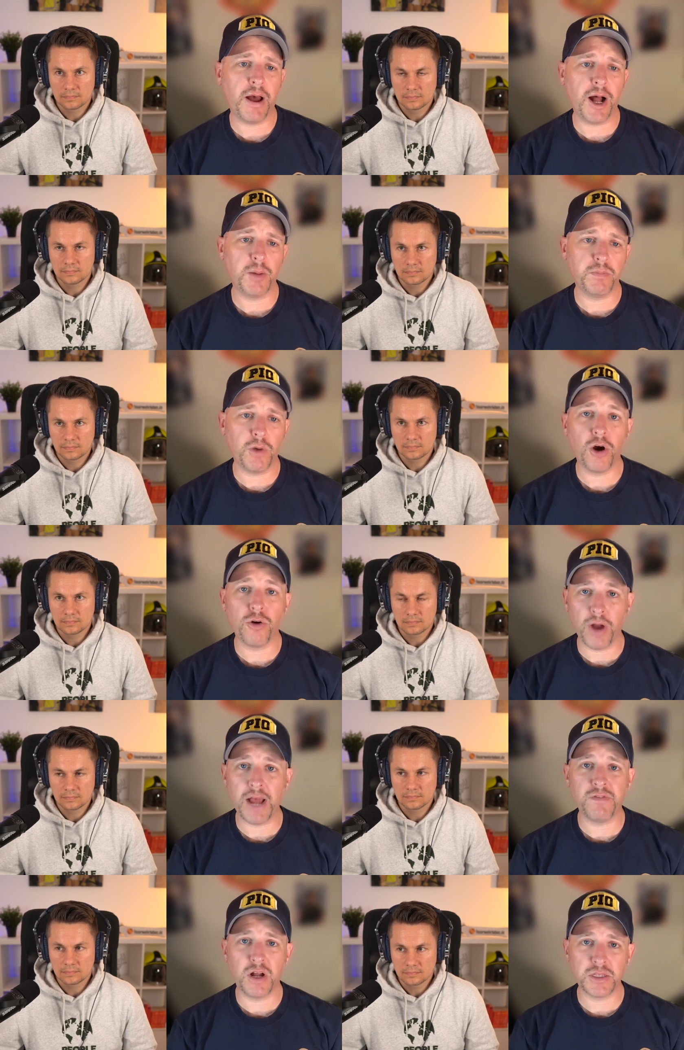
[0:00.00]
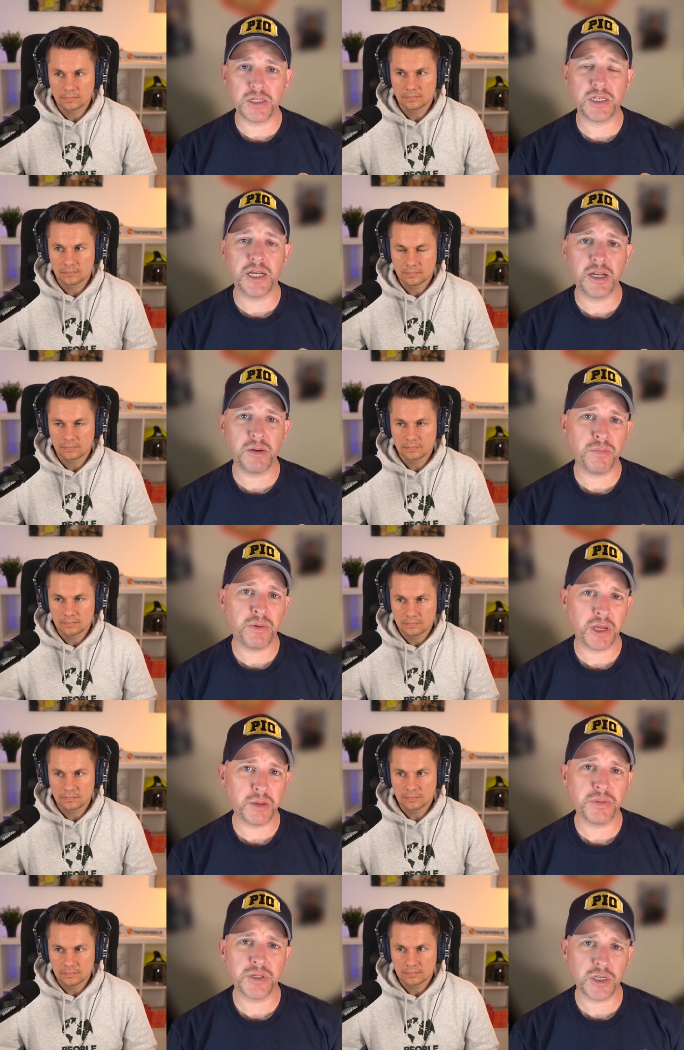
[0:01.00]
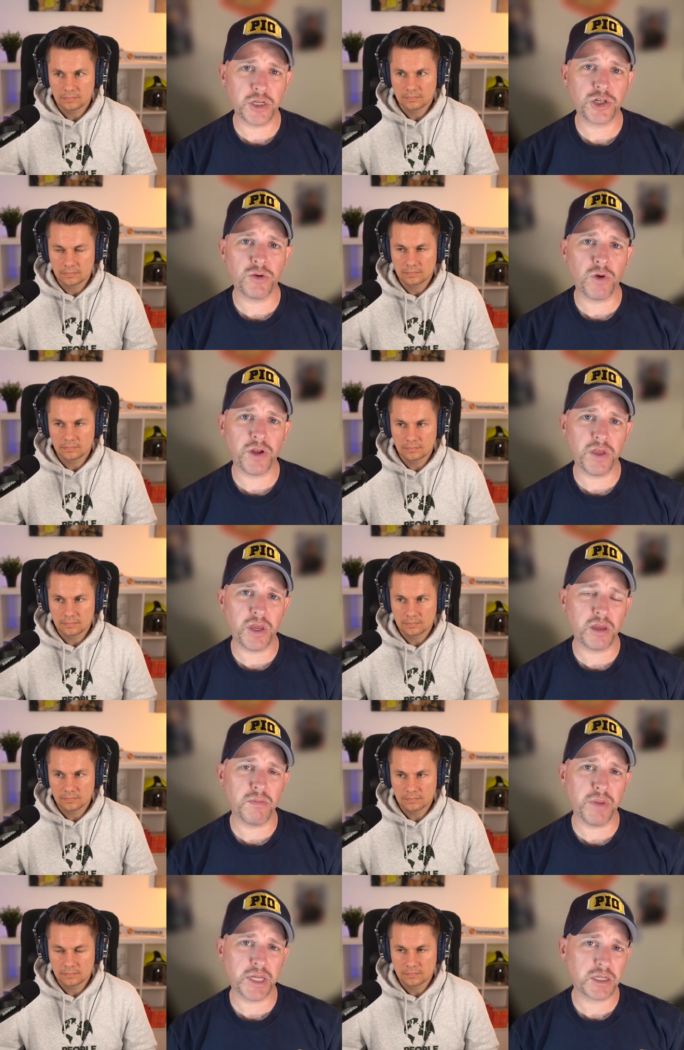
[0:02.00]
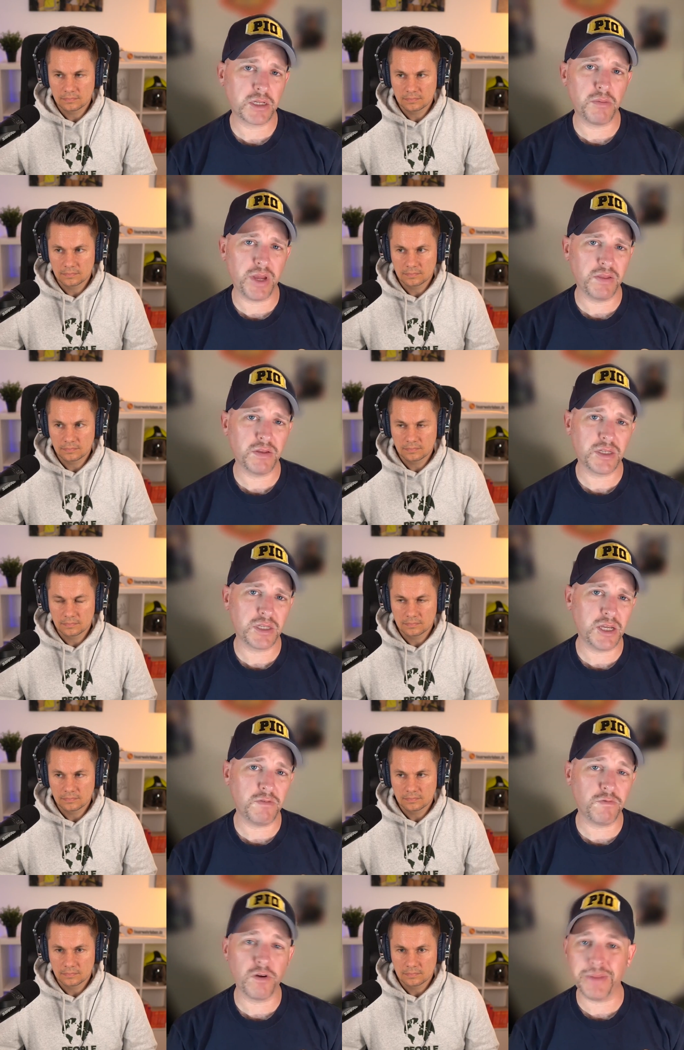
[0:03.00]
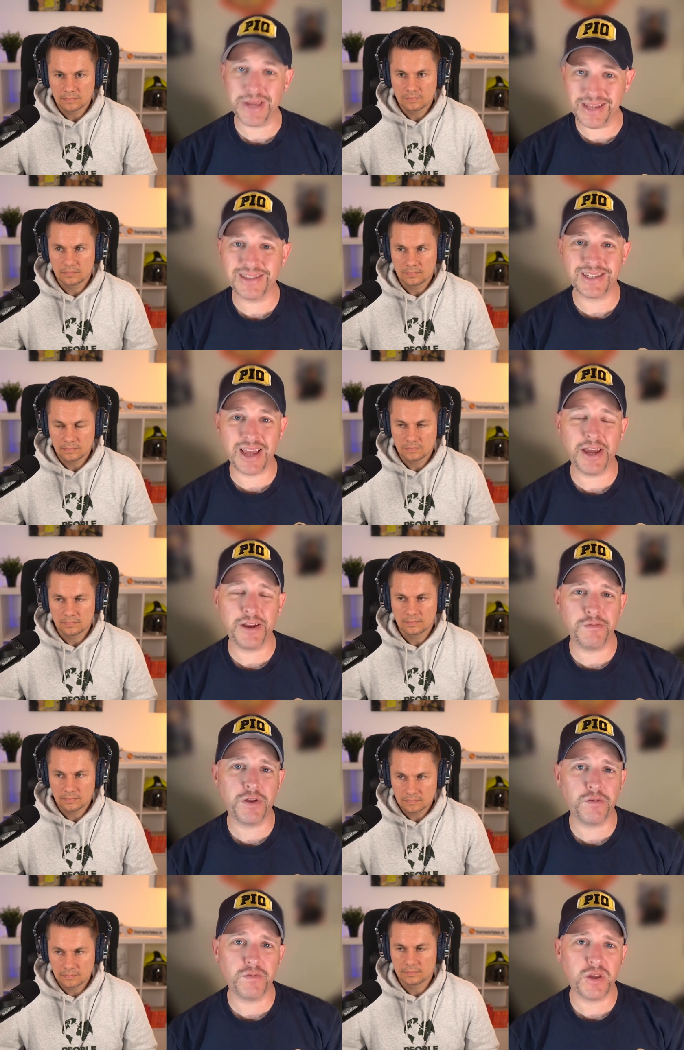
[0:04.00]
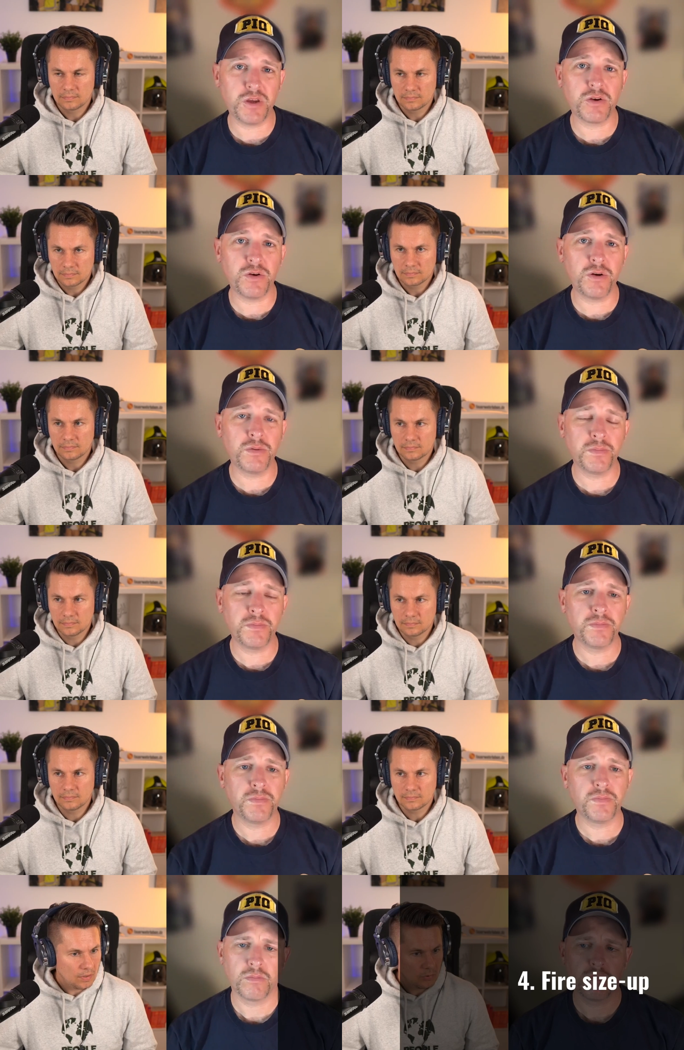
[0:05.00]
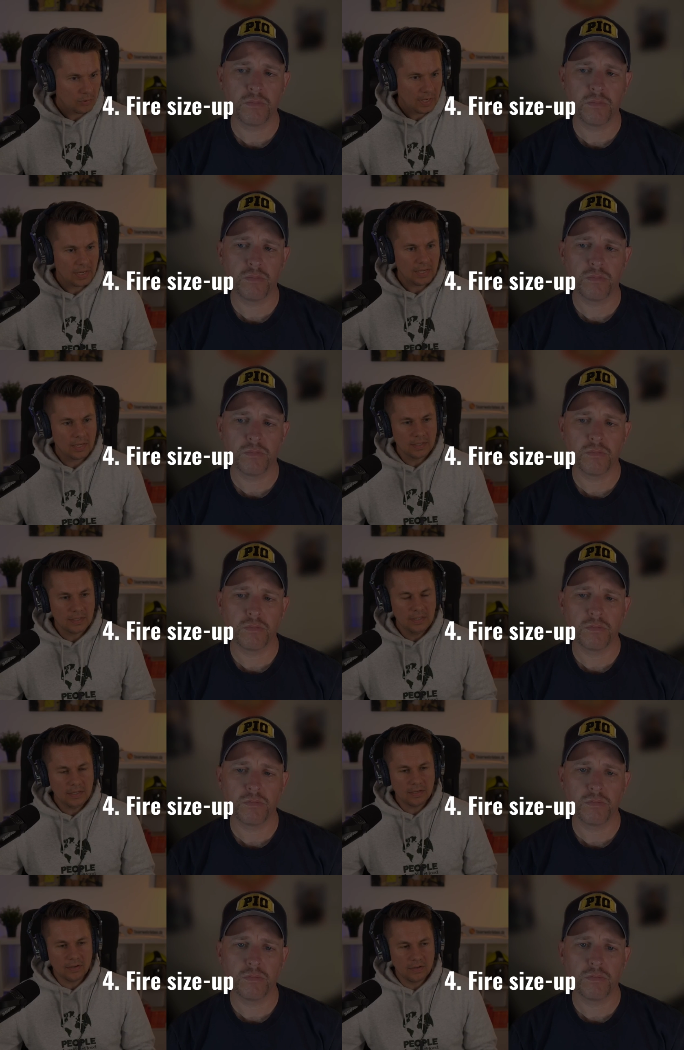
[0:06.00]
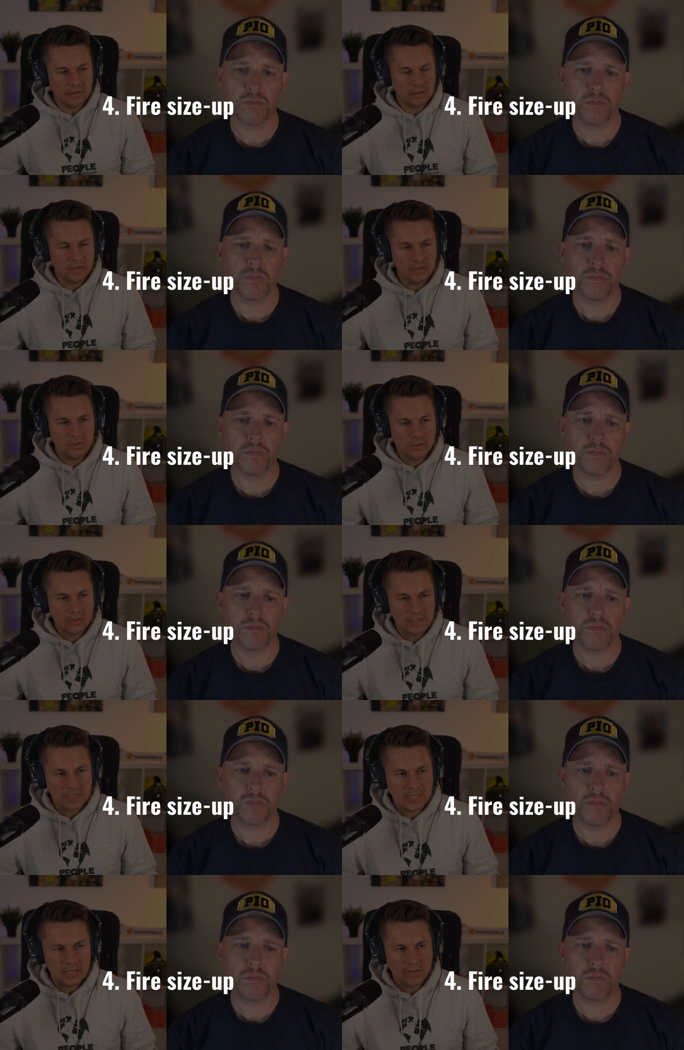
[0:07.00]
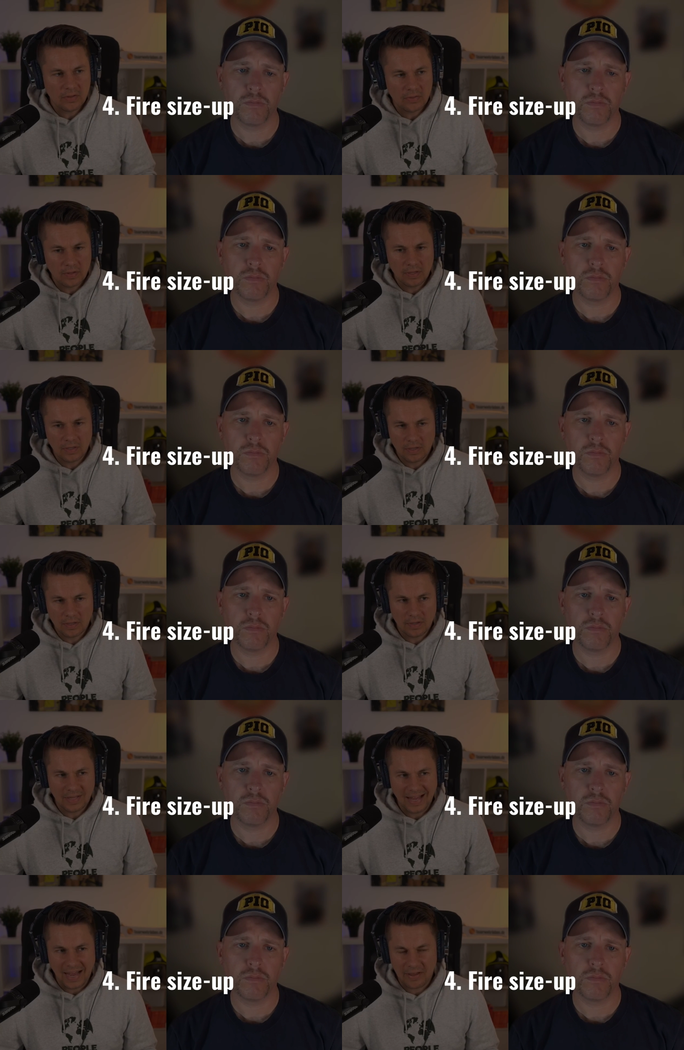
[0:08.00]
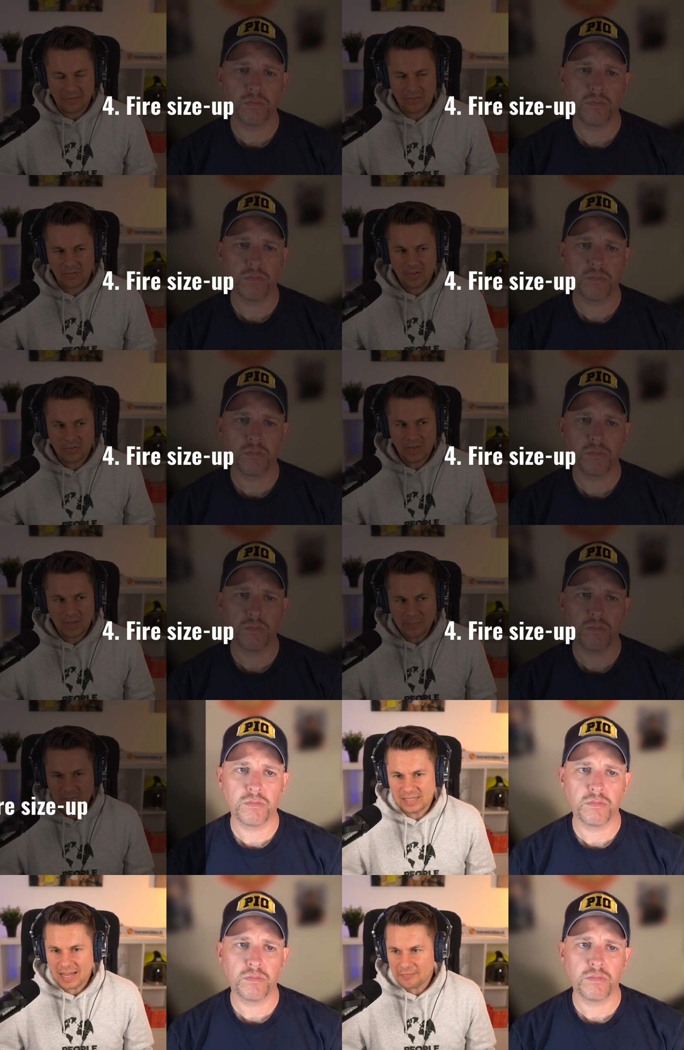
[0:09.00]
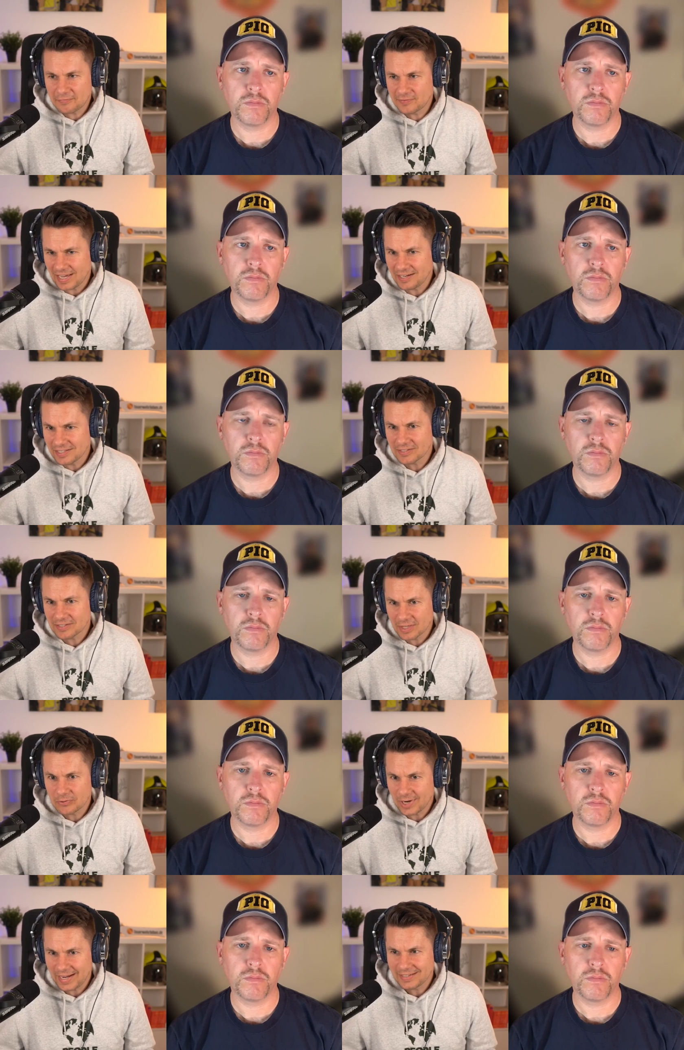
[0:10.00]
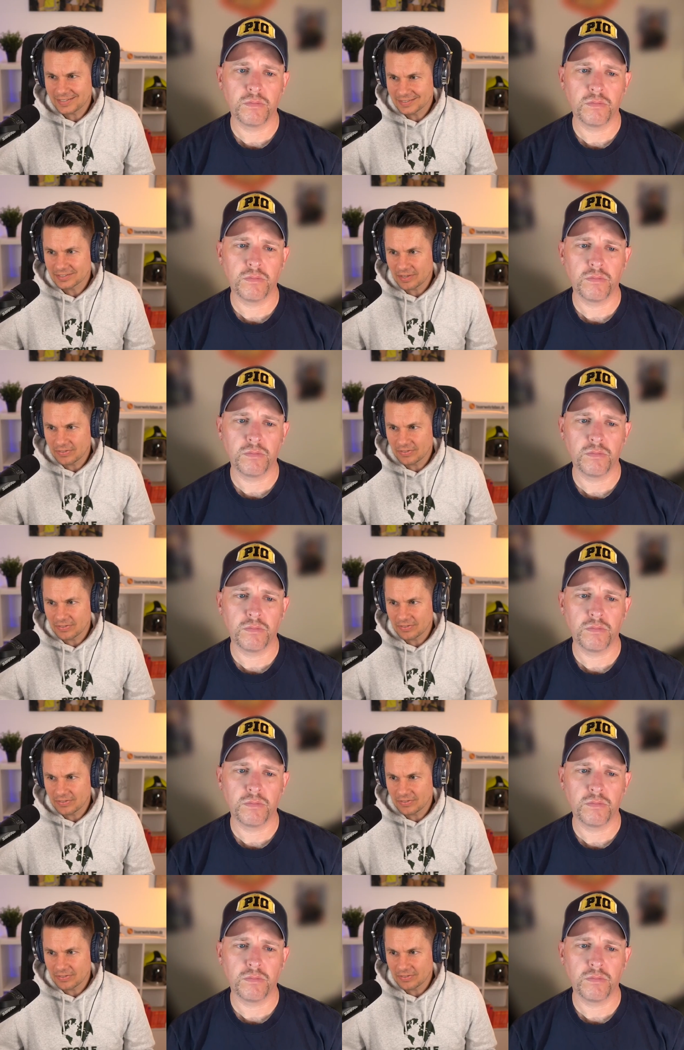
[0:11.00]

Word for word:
Speaker 1: um, arrive on scene and pick a position where they can best command the scene from inside of their vehicle.
Speaker 2: Mm -hmm. Okay, here you can see the. I think the name's Lieutenant. Is that right? Is that